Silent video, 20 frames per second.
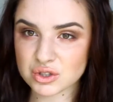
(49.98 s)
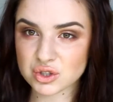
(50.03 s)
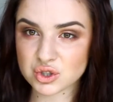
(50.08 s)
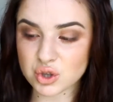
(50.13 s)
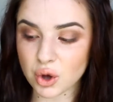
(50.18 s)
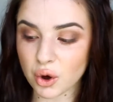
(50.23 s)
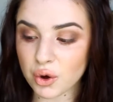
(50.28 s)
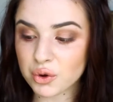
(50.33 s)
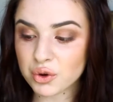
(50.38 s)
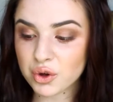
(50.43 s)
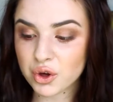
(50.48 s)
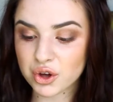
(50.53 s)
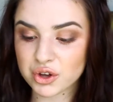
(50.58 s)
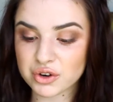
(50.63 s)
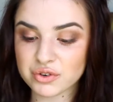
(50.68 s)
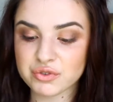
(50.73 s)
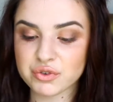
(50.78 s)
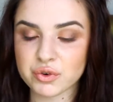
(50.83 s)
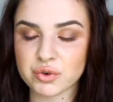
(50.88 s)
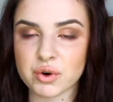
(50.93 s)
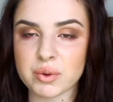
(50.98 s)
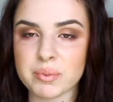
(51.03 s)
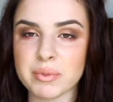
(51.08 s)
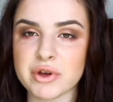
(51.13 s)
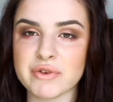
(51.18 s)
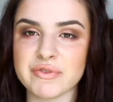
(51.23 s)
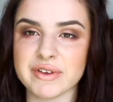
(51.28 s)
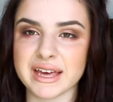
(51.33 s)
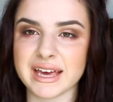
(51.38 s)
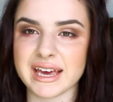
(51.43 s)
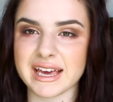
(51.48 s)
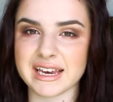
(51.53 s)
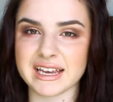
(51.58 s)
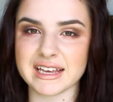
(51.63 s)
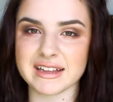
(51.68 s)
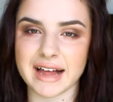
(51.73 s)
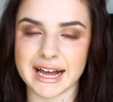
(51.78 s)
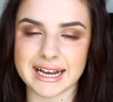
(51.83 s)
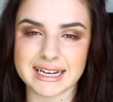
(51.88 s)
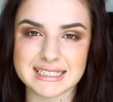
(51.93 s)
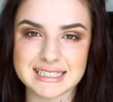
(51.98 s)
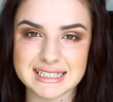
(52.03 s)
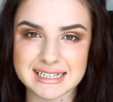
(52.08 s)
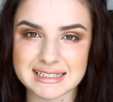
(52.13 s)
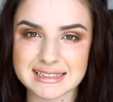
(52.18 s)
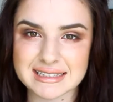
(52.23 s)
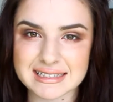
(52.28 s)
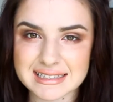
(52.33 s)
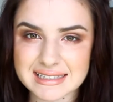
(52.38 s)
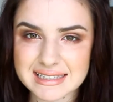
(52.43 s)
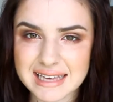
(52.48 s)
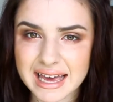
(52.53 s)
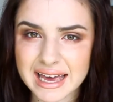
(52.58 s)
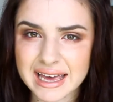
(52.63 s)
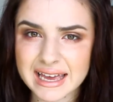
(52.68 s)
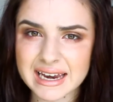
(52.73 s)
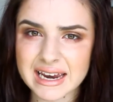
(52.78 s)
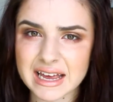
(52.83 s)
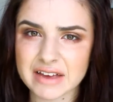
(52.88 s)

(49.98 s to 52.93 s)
So good for removing any like dead skin.